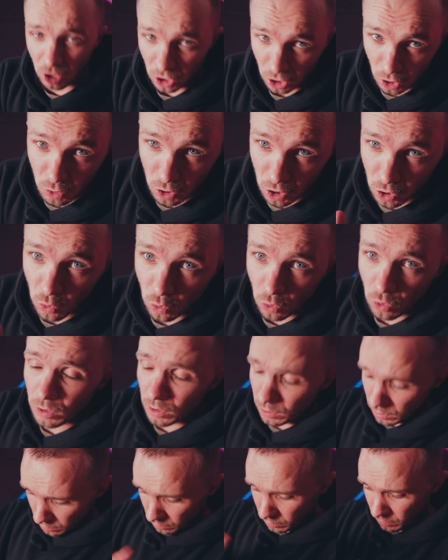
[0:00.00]
You
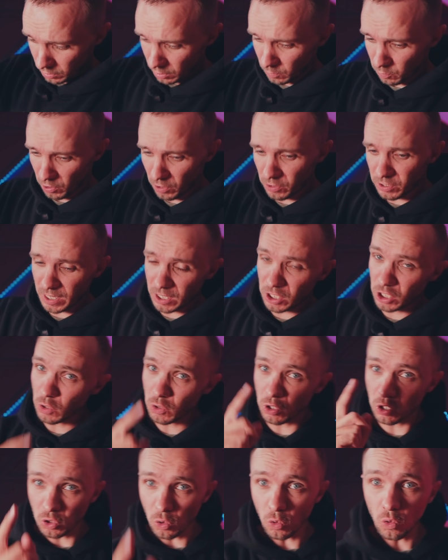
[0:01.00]
saw the process. You
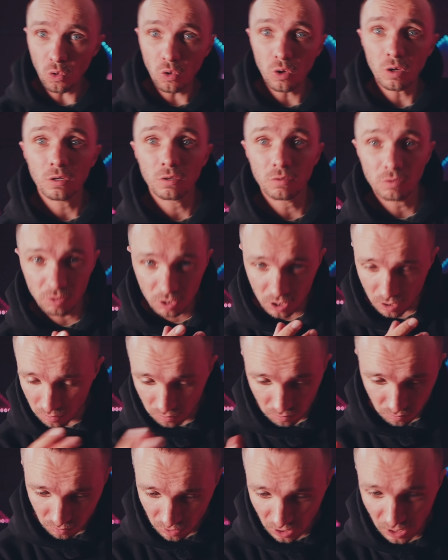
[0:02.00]
saw
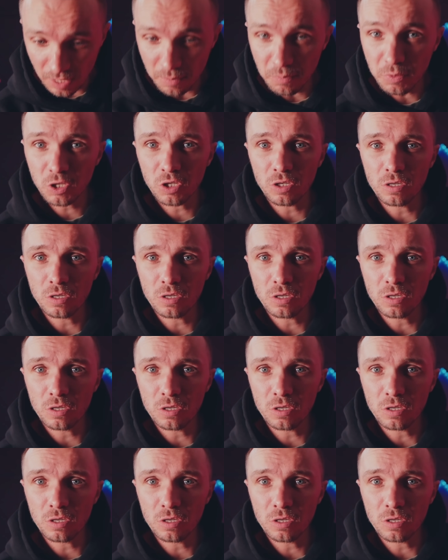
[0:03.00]
some clips